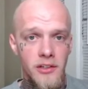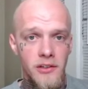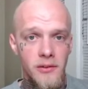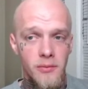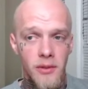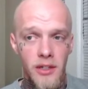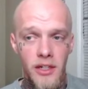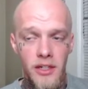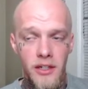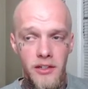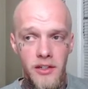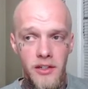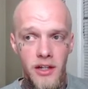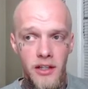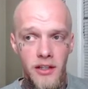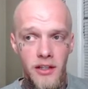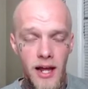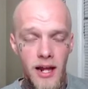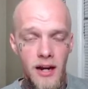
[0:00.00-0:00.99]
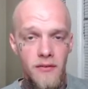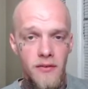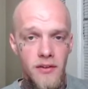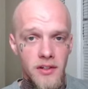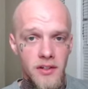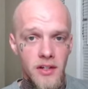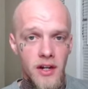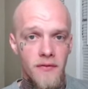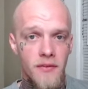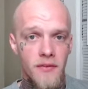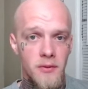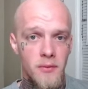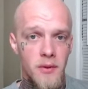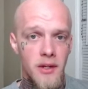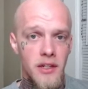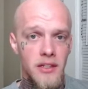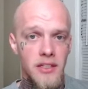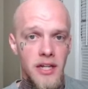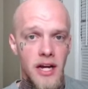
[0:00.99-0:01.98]
because a lot of the stuff that's
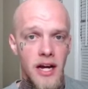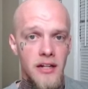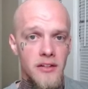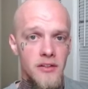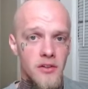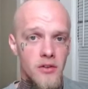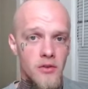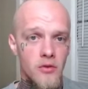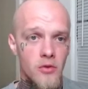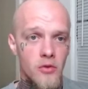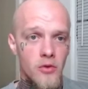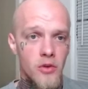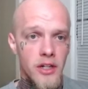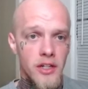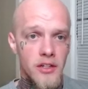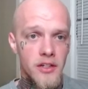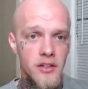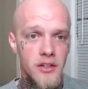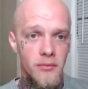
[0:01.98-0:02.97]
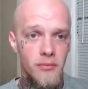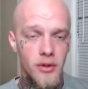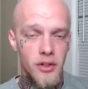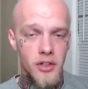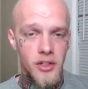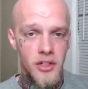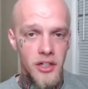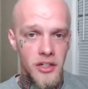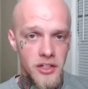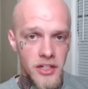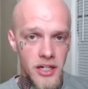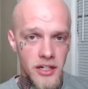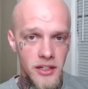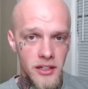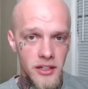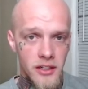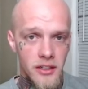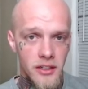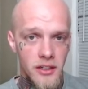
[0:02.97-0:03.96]
being taught in school is to push an
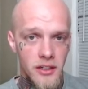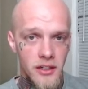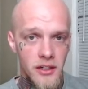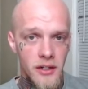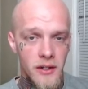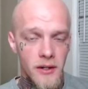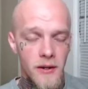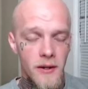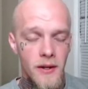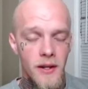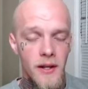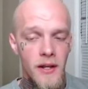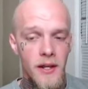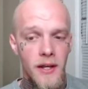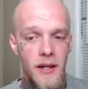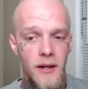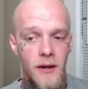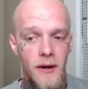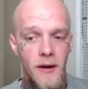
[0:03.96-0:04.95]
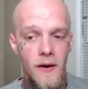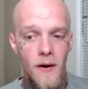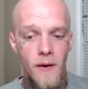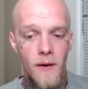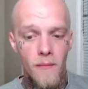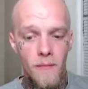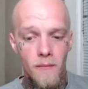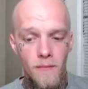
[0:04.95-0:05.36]
agenda. A